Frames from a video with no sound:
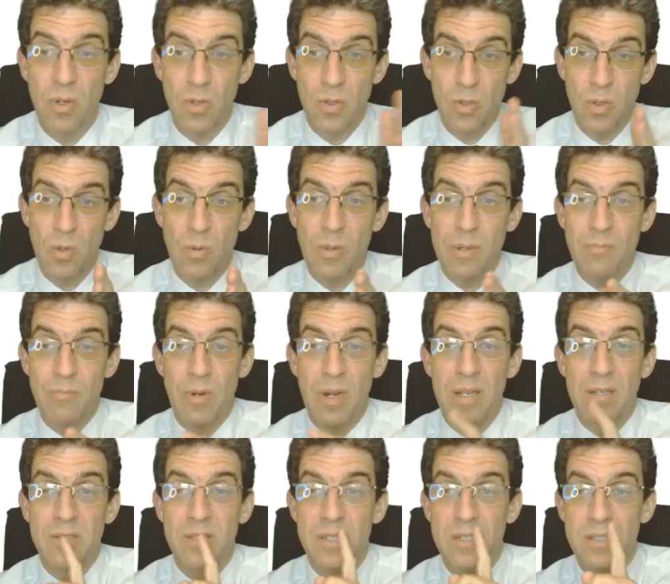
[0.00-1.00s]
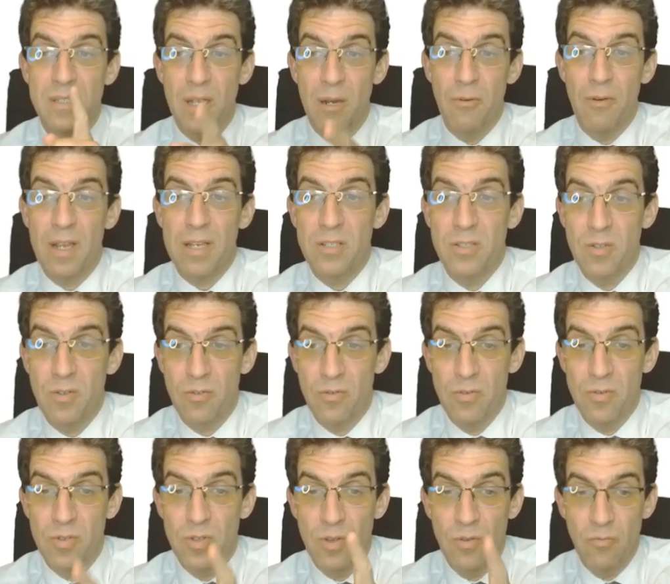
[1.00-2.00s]
on your web browser and direct you
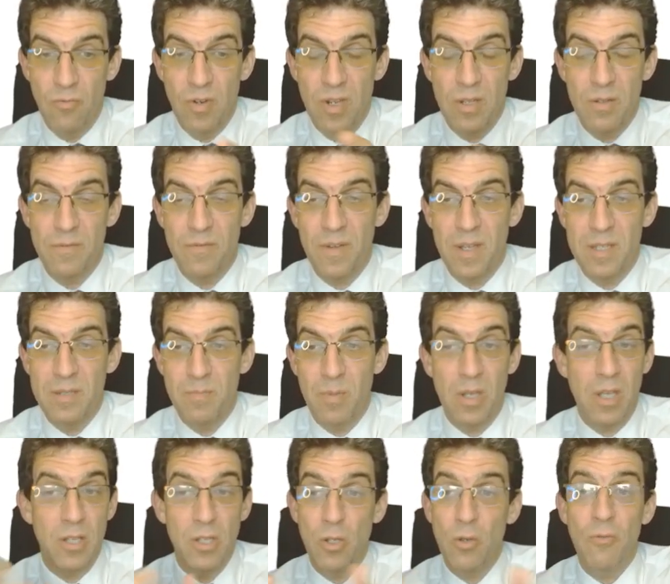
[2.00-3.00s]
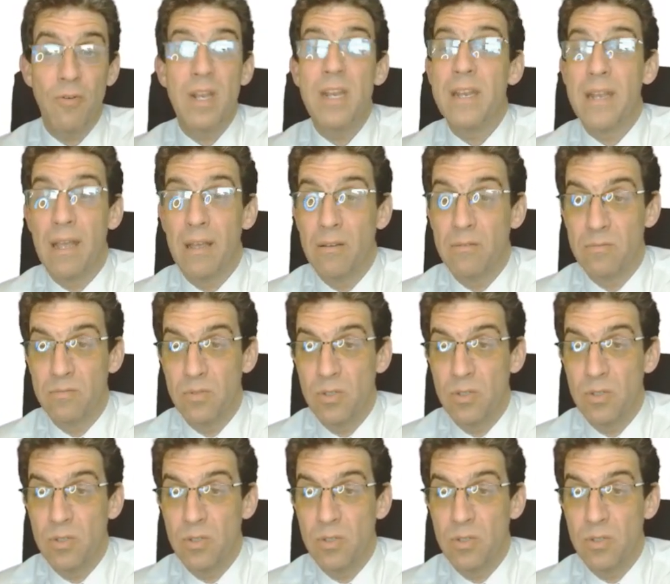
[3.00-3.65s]
through to the real Facebook, and you're in now.